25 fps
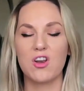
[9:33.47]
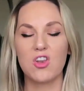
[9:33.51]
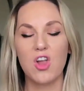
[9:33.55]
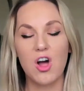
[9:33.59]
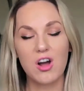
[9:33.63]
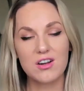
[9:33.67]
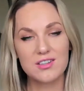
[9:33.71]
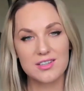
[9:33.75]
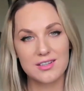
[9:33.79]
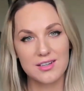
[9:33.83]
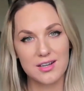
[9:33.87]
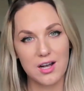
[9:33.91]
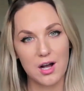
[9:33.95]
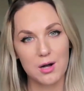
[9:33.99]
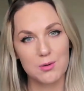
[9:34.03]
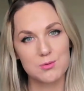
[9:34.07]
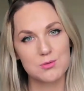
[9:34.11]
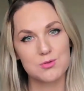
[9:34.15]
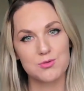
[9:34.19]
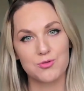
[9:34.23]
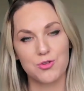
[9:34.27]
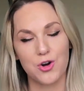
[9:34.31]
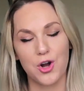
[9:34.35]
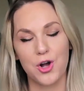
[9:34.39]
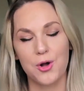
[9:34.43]
Lachlan
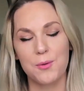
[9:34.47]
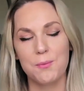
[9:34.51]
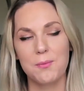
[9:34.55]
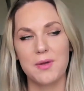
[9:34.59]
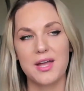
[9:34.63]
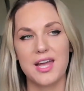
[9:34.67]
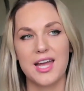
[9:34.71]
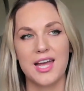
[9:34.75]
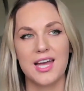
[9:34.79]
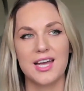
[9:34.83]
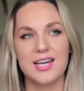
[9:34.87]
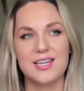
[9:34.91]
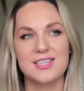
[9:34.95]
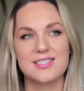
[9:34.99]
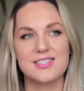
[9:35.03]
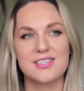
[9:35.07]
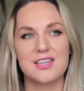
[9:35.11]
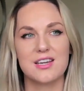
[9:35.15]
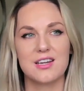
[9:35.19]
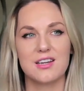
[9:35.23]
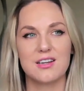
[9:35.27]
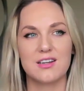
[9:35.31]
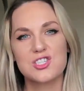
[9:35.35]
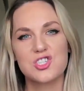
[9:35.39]
comes from is,